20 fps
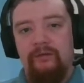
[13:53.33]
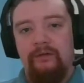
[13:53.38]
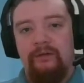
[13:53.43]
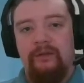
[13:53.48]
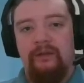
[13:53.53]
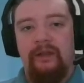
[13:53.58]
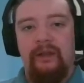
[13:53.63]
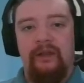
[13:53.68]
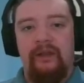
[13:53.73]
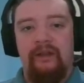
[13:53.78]

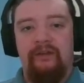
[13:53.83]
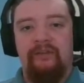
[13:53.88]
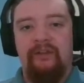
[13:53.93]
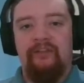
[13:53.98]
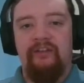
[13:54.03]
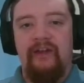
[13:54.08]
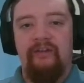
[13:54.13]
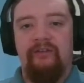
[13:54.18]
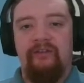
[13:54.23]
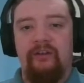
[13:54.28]
that
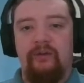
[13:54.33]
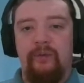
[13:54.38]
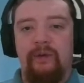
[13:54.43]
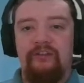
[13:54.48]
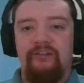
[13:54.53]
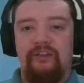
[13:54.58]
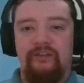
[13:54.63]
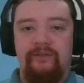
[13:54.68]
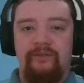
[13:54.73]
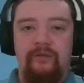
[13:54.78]
exists after
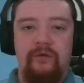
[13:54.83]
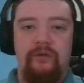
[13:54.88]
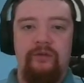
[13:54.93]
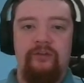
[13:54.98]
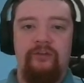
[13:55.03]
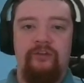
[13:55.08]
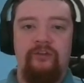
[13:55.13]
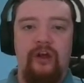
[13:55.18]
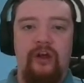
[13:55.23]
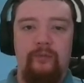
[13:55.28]
queen g4
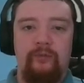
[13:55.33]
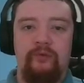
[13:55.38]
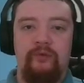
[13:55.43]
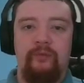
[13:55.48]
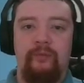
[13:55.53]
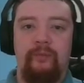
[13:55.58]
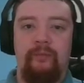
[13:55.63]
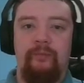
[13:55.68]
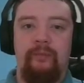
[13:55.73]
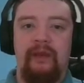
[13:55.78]

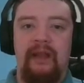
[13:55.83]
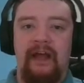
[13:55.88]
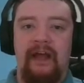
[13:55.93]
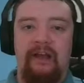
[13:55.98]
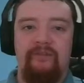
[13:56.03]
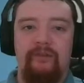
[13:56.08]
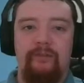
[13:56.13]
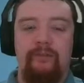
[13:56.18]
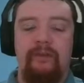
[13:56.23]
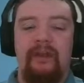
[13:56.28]
stops
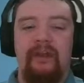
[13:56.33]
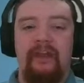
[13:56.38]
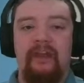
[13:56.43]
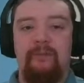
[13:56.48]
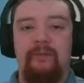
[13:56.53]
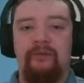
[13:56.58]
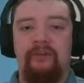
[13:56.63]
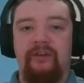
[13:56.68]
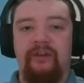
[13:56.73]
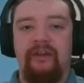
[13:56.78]
black from being
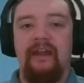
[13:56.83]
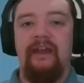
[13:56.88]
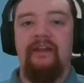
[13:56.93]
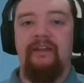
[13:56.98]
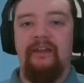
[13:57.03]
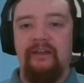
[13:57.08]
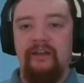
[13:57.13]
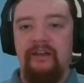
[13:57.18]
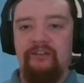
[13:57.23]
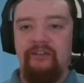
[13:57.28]
able to
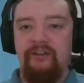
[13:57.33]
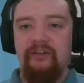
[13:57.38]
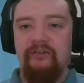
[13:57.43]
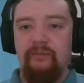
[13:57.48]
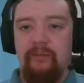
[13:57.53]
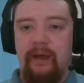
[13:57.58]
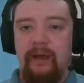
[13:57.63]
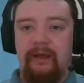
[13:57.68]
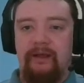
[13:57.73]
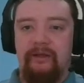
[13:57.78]
get the
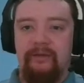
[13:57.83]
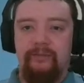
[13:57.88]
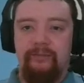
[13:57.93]
initiative back.